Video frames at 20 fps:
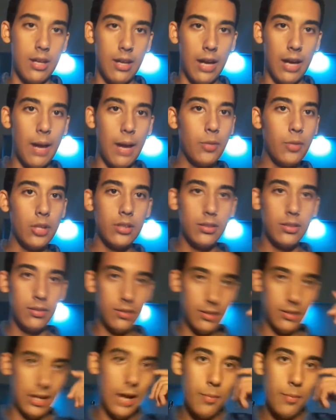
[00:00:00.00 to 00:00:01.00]
I'm
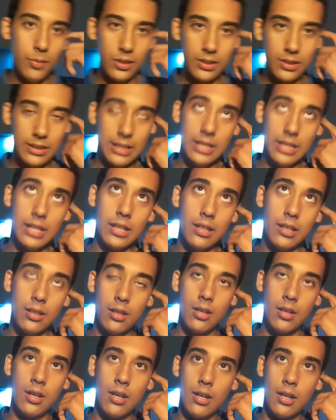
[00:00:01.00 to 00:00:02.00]
not like
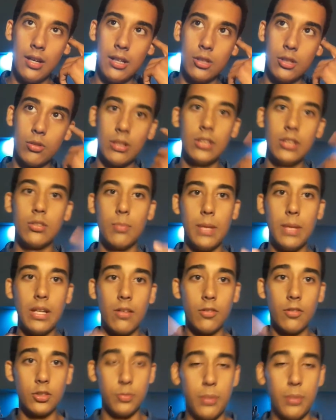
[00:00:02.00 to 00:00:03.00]
trying to make
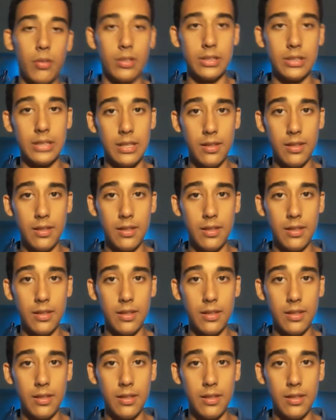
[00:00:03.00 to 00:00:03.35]
conspiracy.